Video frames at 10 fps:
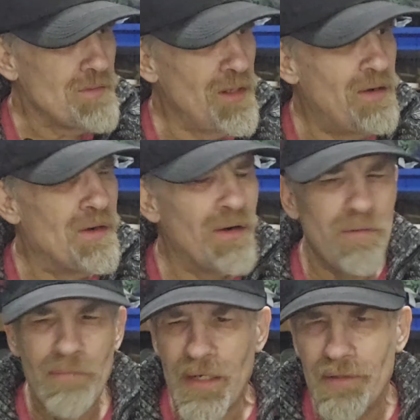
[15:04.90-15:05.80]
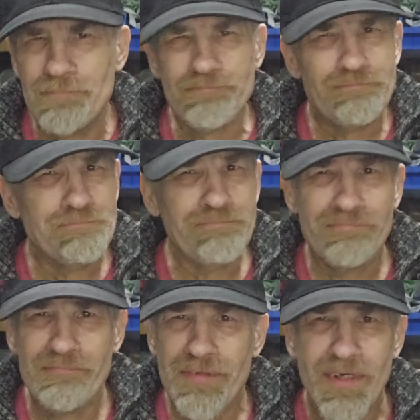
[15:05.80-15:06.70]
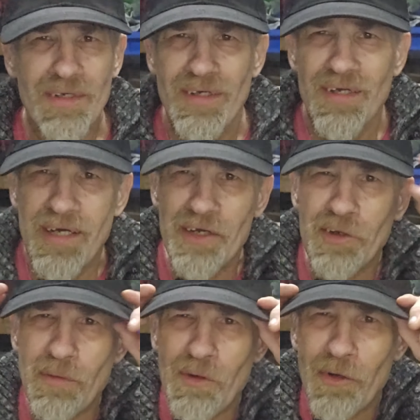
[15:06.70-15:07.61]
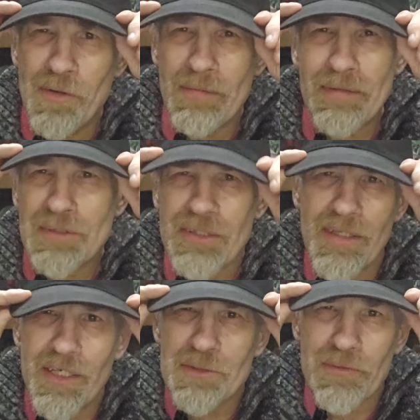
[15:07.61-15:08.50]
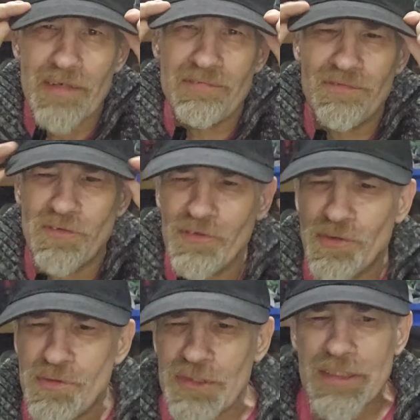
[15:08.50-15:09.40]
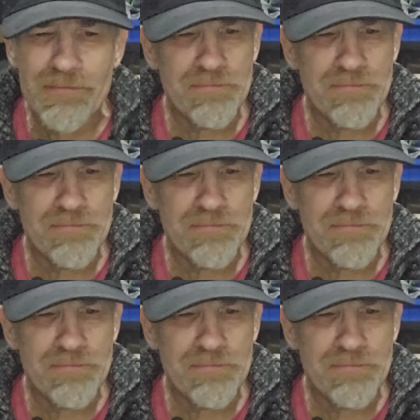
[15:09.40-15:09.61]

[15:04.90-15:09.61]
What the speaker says: Oh man, I know we're going on about it guys, but that 4 Roses.